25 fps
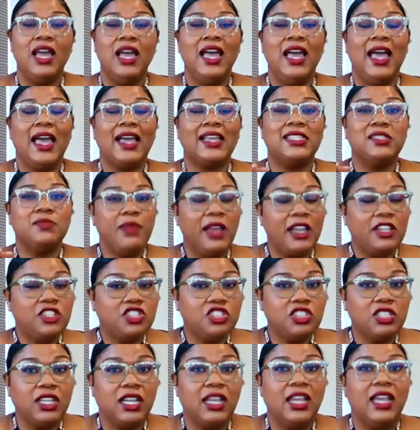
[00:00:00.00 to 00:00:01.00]

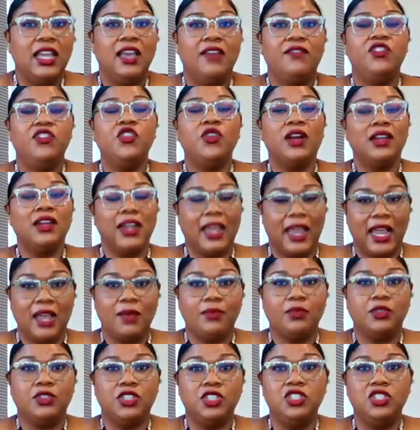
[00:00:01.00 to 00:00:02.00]
especially if you're
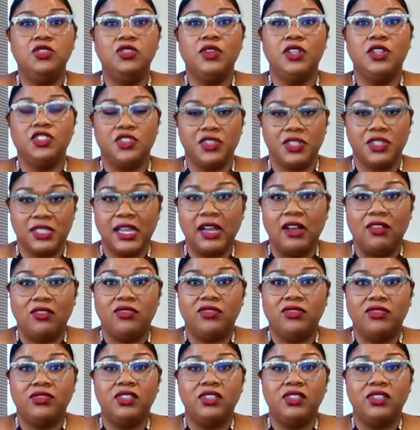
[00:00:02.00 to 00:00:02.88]
unable to do it yourself.